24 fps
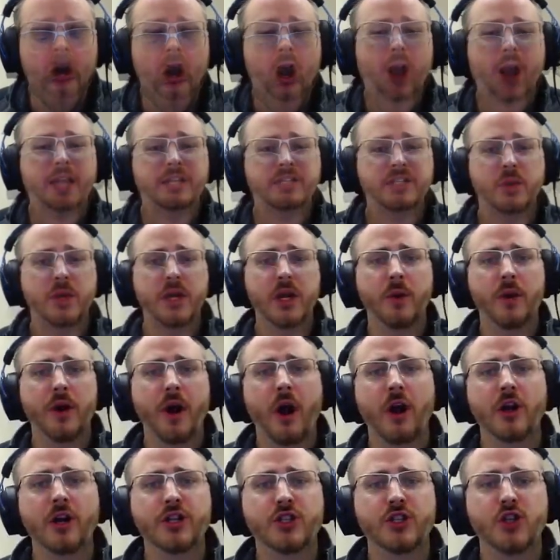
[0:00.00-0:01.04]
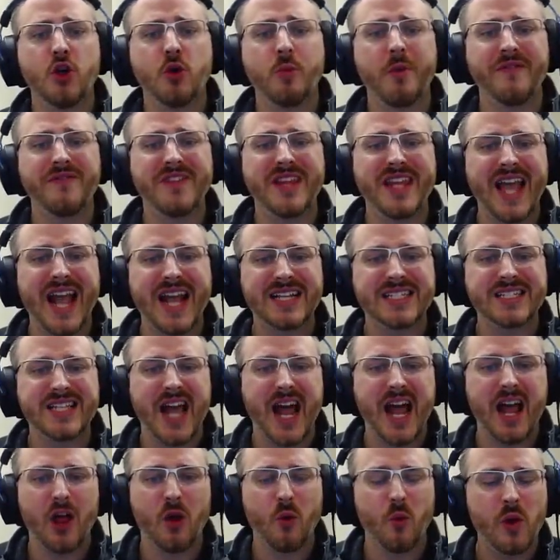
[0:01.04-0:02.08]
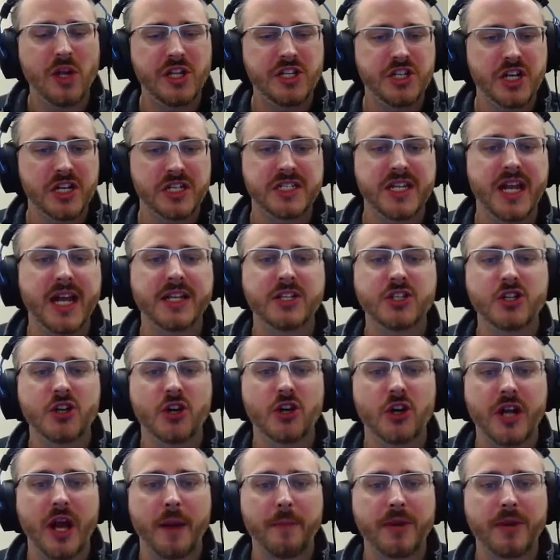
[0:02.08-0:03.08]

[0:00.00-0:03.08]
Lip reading: All right, so here we are in Tomb of the Exile. We just entered.